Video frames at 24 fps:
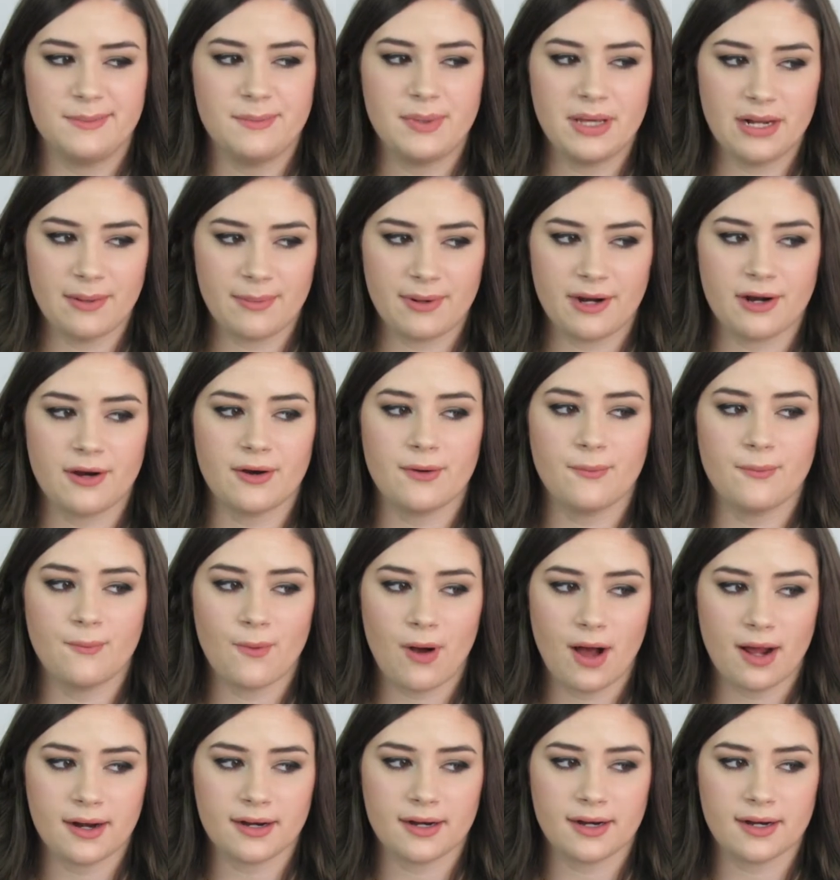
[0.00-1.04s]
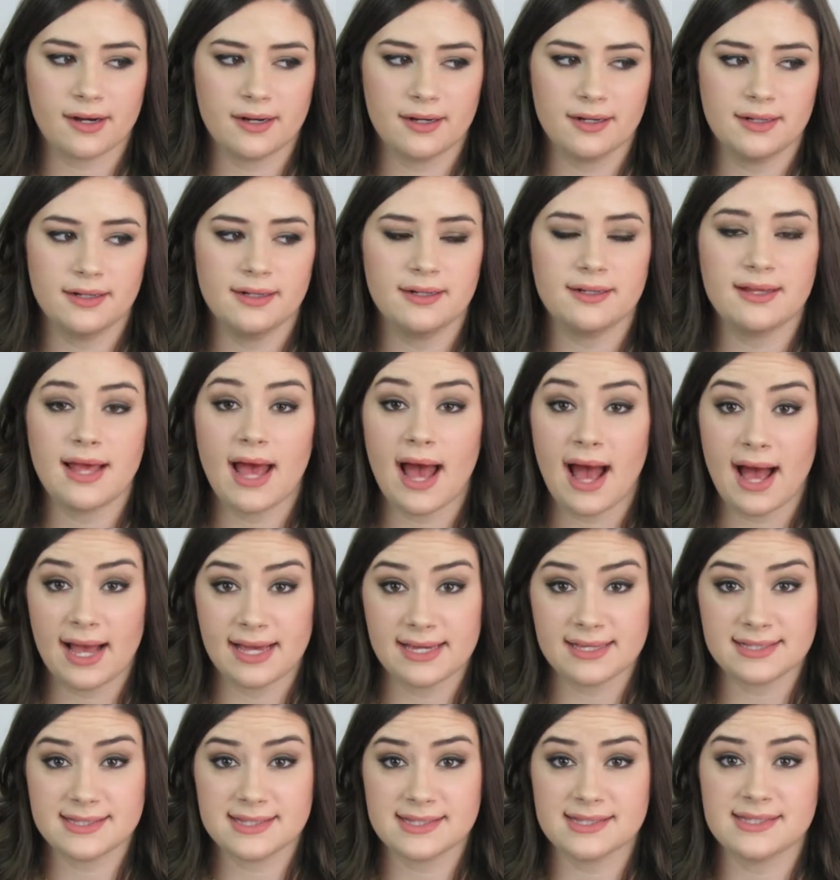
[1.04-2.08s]
Peanut butter, water,
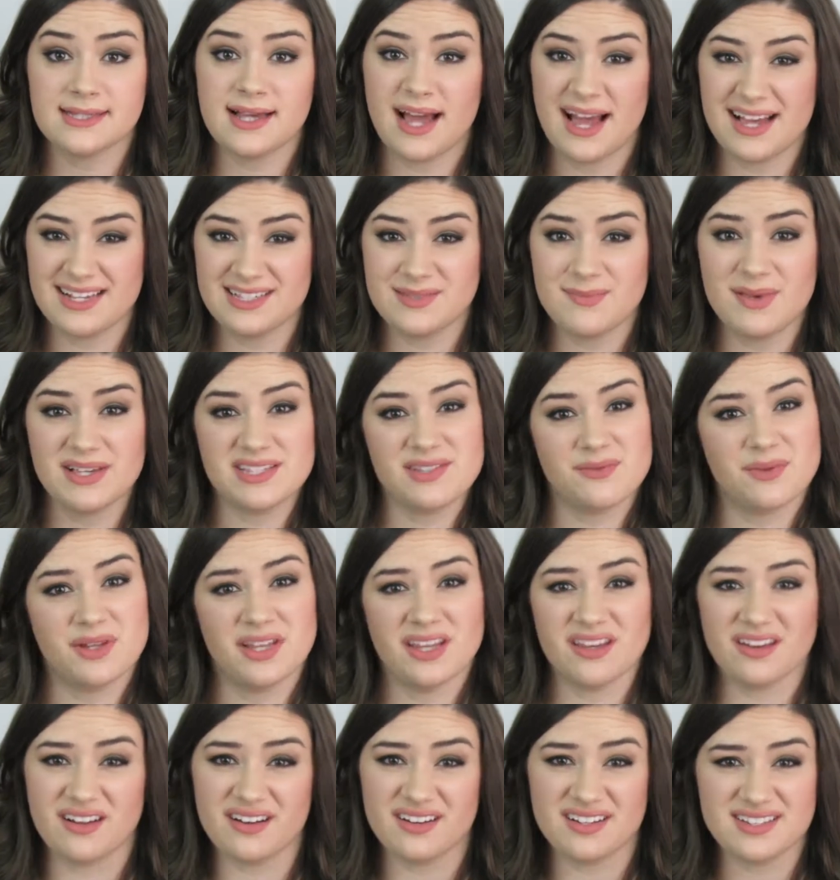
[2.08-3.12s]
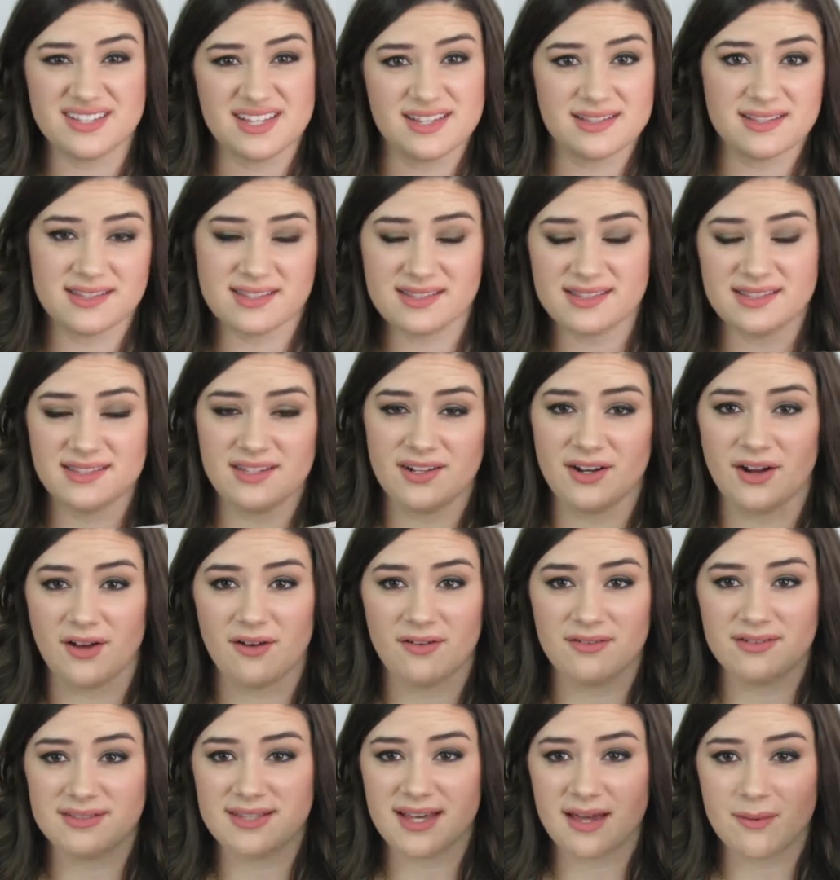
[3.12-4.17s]
ice. Ice makes it really good because it's, you
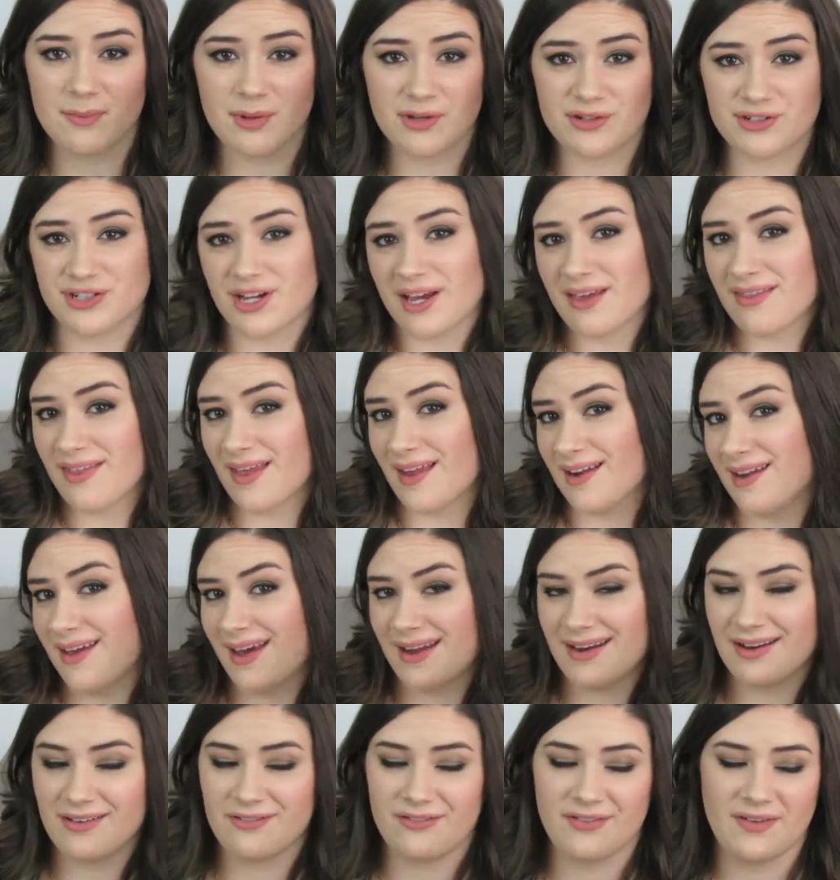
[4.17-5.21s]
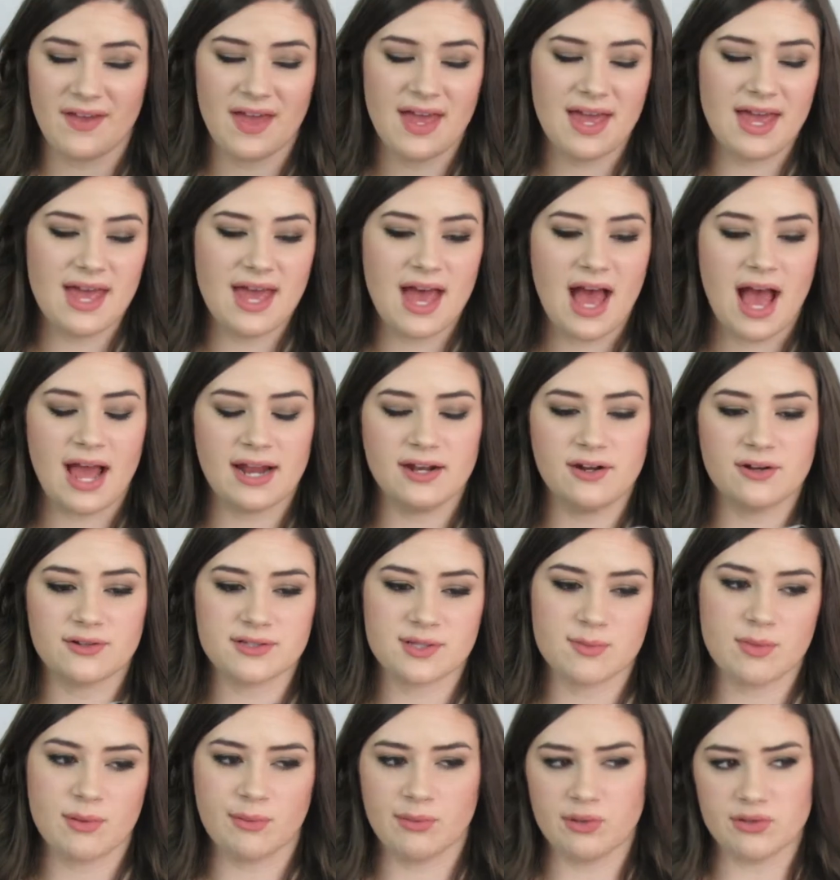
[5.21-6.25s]
know, it's like a milkshake then, kind of. I know
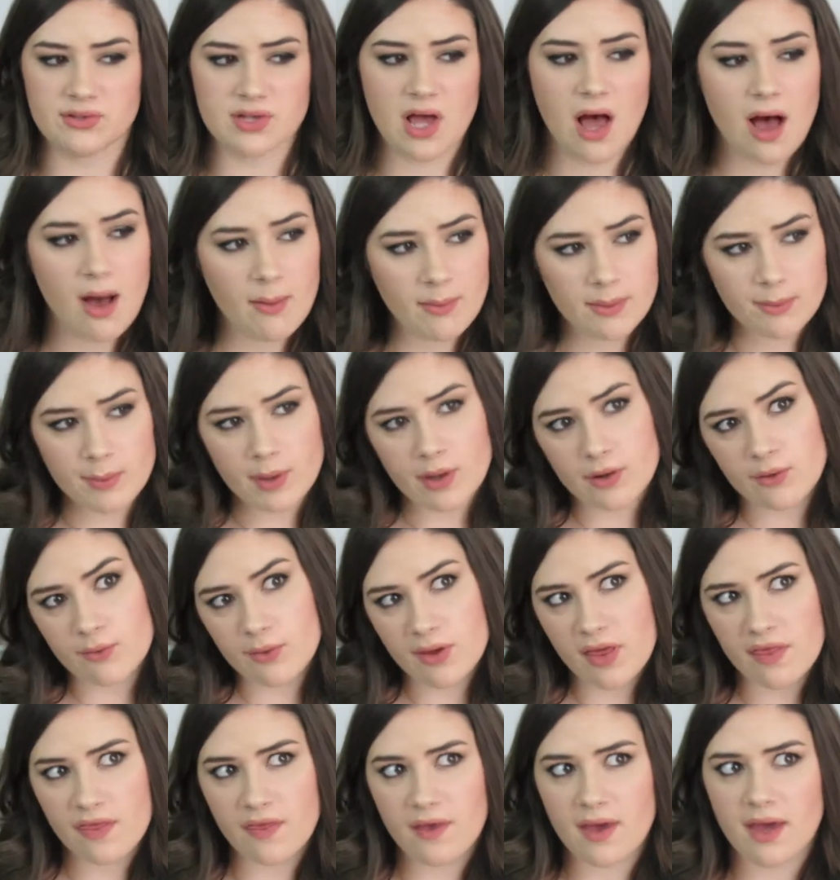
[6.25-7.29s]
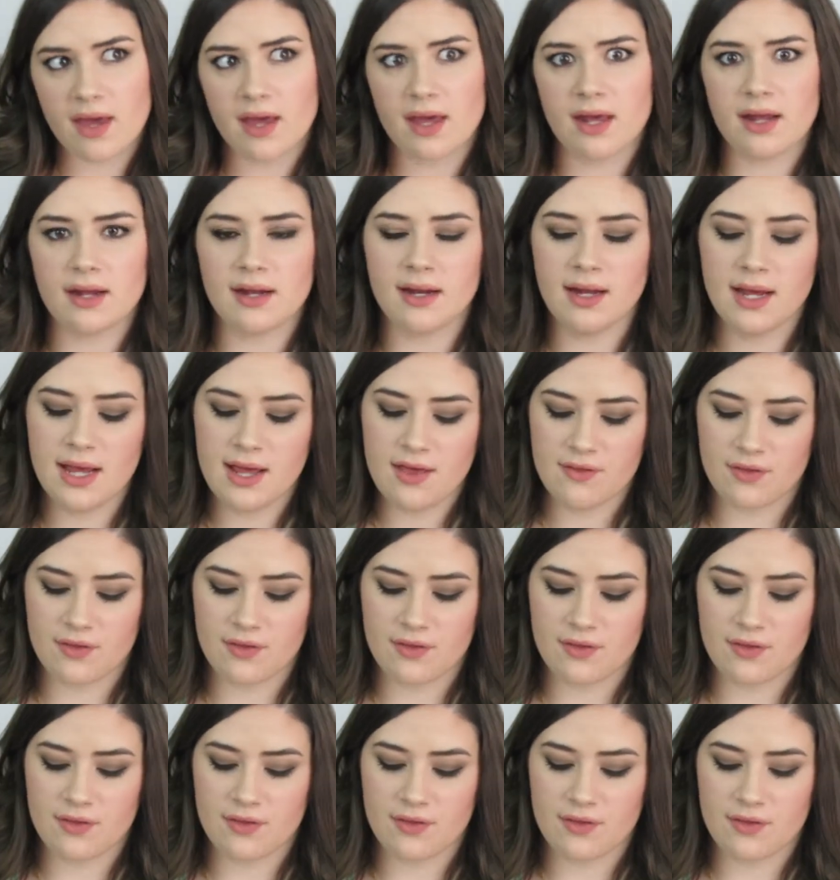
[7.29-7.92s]
some people use almond milk with it.